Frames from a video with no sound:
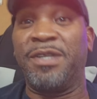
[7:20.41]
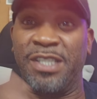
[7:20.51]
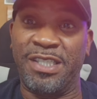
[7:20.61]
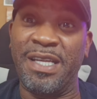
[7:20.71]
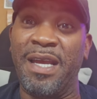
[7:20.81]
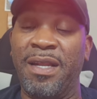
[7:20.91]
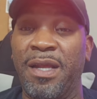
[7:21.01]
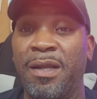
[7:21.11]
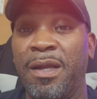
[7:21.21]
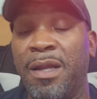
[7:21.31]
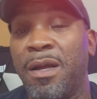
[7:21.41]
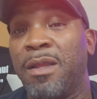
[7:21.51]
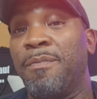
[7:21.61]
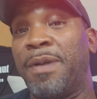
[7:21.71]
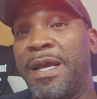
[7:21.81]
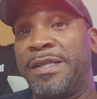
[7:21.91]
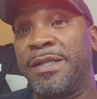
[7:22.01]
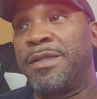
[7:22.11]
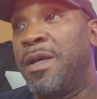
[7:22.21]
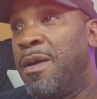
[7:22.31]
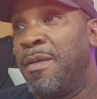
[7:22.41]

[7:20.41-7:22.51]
but you're seeing it in other places.